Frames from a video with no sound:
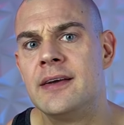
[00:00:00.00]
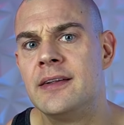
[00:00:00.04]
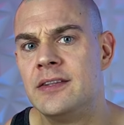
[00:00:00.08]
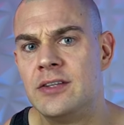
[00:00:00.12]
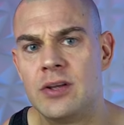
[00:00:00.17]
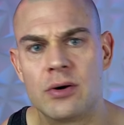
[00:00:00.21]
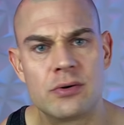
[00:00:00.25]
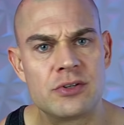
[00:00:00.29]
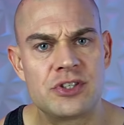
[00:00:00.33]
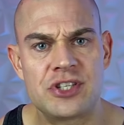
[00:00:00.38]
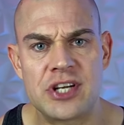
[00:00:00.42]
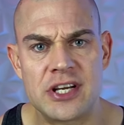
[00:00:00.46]

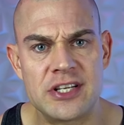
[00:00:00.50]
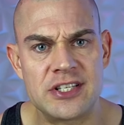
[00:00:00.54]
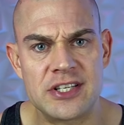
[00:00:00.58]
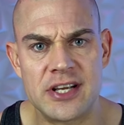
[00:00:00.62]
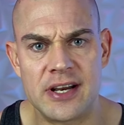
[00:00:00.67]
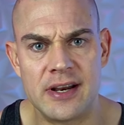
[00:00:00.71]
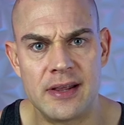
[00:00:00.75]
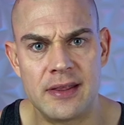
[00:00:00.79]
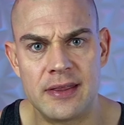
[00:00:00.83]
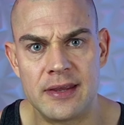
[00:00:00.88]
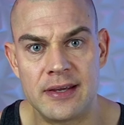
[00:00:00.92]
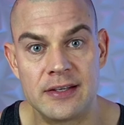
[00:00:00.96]
Don't change
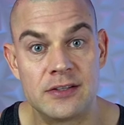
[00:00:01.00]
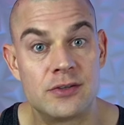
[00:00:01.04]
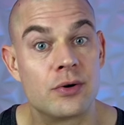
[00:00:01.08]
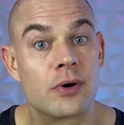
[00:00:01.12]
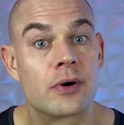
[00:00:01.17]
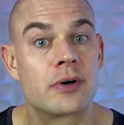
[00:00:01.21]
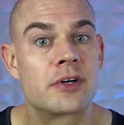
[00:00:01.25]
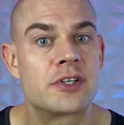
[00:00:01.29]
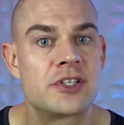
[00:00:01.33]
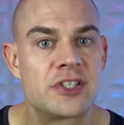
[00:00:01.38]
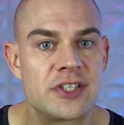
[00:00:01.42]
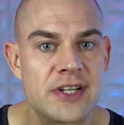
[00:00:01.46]
anything to
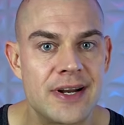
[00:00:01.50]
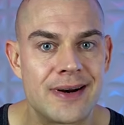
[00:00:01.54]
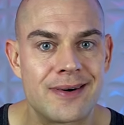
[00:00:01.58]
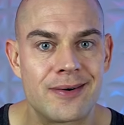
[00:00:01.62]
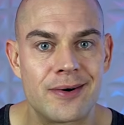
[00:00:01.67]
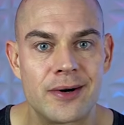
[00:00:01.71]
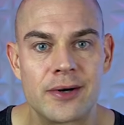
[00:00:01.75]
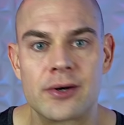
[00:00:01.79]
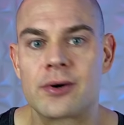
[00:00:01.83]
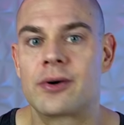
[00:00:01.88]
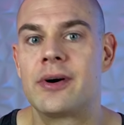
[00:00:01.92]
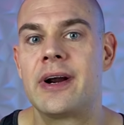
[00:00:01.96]
your
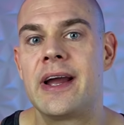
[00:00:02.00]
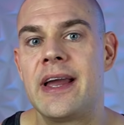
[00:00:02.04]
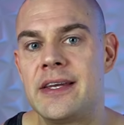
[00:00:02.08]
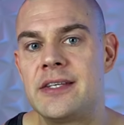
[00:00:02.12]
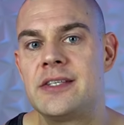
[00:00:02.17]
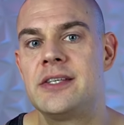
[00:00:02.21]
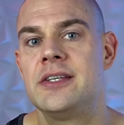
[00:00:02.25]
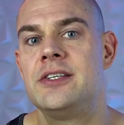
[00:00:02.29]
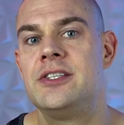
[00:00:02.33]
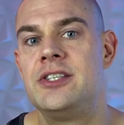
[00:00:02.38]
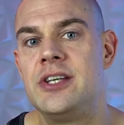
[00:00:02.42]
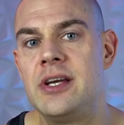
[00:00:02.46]
steroid or
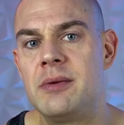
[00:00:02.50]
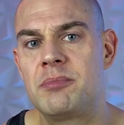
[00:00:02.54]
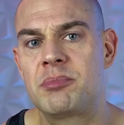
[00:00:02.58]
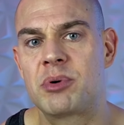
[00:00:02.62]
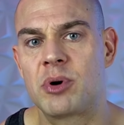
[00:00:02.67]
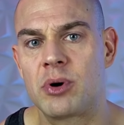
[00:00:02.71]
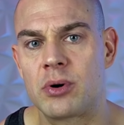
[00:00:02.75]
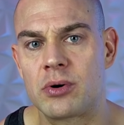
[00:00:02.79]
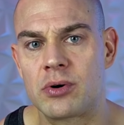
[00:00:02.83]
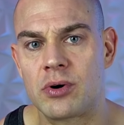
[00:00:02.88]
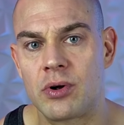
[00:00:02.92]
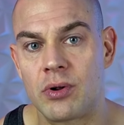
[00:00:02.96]
ACG
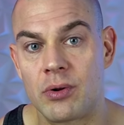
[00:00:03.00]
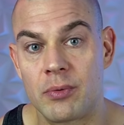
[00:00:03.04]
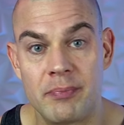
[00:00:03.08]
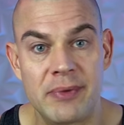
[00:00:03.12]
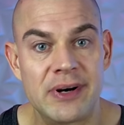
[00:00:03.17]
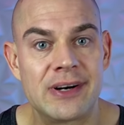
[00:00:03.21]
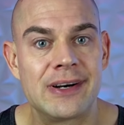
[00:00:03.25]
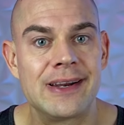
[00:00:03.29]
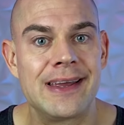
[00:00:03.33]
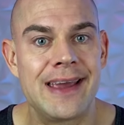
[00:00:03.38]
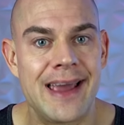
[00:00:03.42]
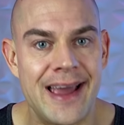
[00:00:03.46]
protocol.
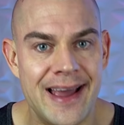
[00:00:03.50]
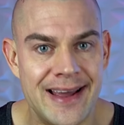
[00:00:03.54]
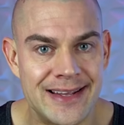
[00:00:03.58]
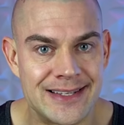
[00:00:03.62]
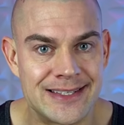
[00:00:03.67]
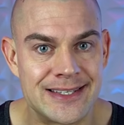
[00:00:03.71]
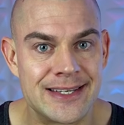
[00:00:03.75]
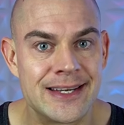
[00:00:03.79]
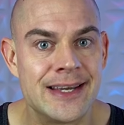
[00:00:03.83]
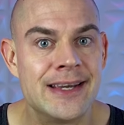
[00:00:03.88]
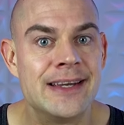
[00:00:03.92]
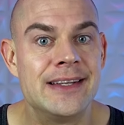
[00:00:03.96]
Merely
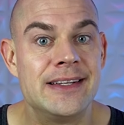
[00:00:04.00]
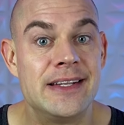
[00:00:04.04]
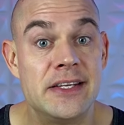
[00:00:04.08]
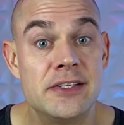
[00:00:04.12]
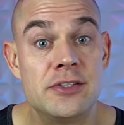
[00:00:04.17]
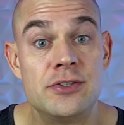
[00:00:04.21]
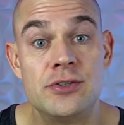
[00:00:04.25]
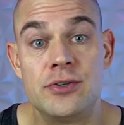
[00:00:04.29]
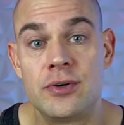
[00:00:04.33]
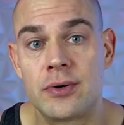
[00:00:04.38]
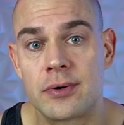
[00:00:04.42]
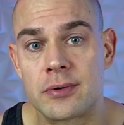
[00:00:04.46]
add
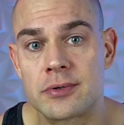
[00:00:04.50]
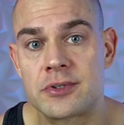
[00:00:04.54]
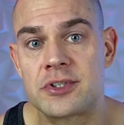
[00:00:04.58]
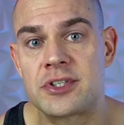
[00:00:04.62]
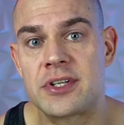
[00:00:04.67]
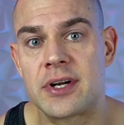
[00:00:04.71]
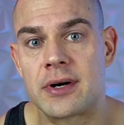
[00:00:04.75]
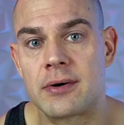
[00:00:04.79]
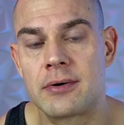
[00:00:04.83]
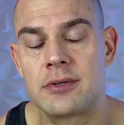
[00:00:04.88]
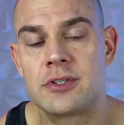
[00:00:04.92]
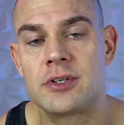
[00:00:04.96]
these
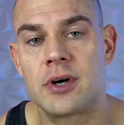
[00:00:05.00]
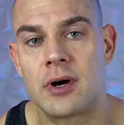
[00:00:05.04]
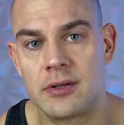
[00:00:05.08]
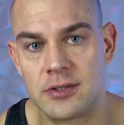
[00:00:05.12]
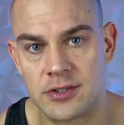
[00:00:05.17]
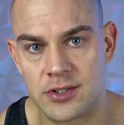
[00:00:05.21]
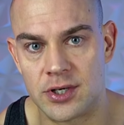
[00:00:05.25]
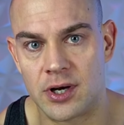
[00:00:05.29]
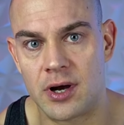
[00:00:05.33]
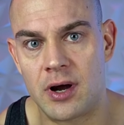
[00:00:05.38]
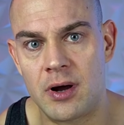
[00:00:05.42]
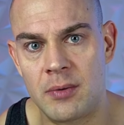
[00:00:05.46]
neurosteroids
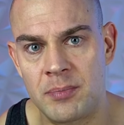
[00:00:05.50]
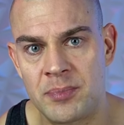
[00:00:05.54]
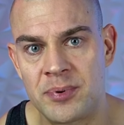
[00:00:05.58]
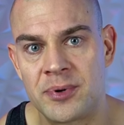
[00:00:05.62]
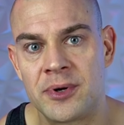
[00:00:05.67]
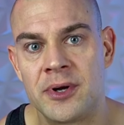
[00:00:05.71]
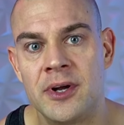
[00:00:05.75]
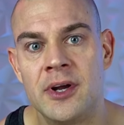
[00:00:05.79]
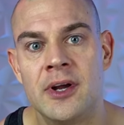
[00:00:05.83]
on top.